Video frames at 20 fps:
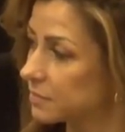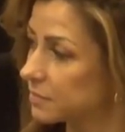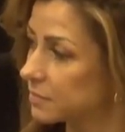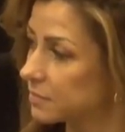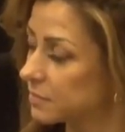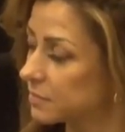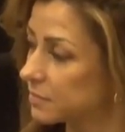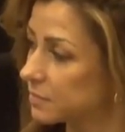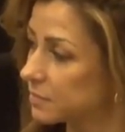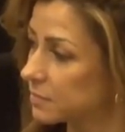
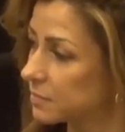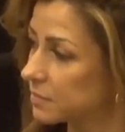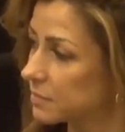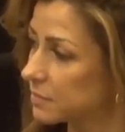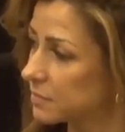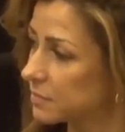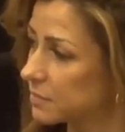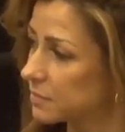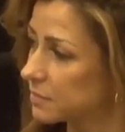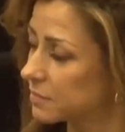
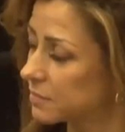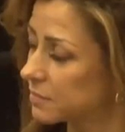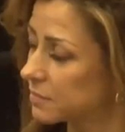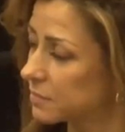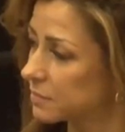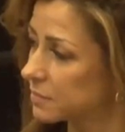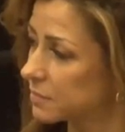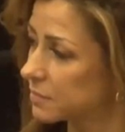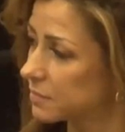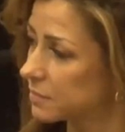
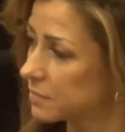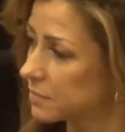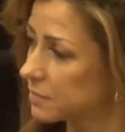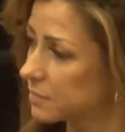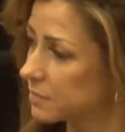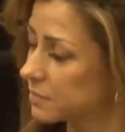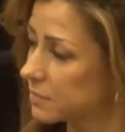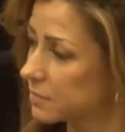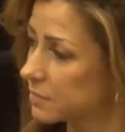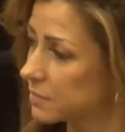
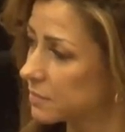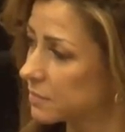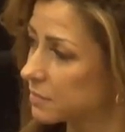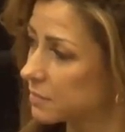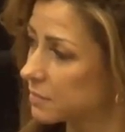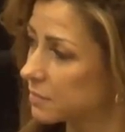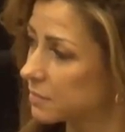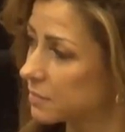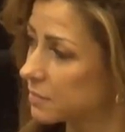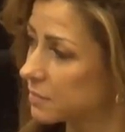
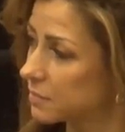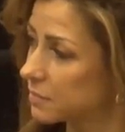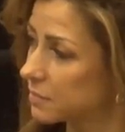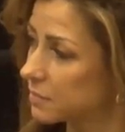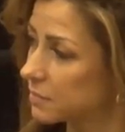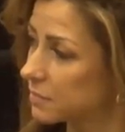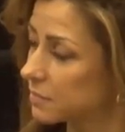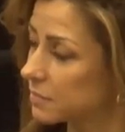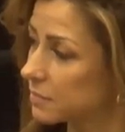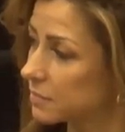
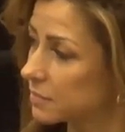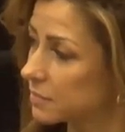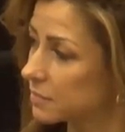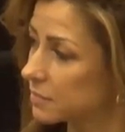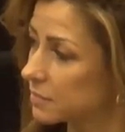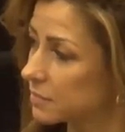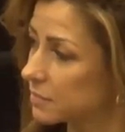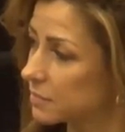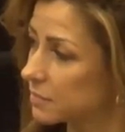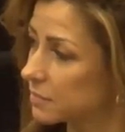
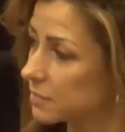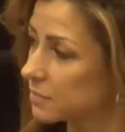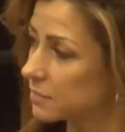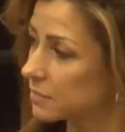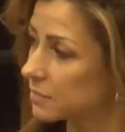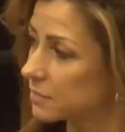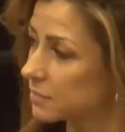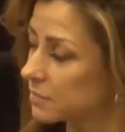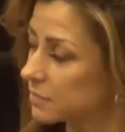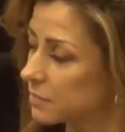
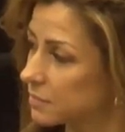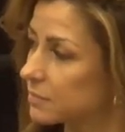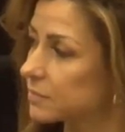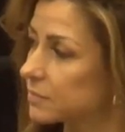(not speaking)